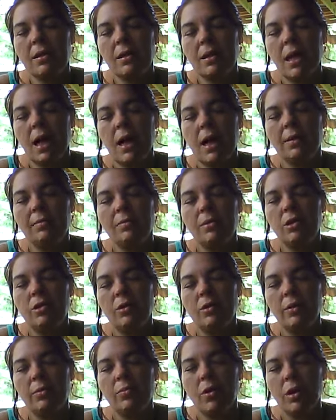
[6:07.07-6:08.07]
time
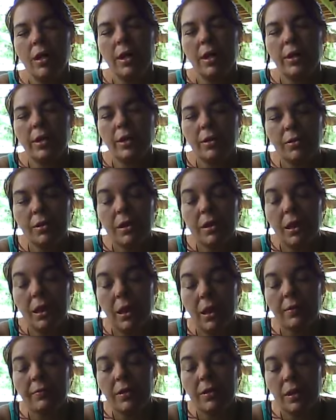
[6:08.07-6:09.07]
doing what I used to
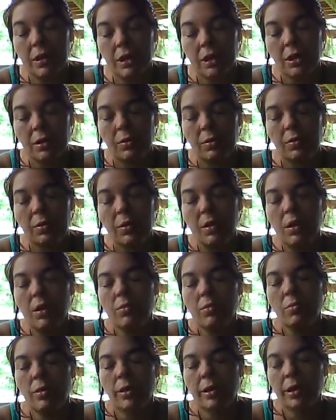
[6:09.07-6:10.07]
love to do,
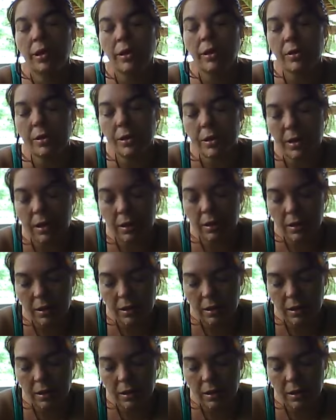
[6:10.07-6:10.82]
what I used to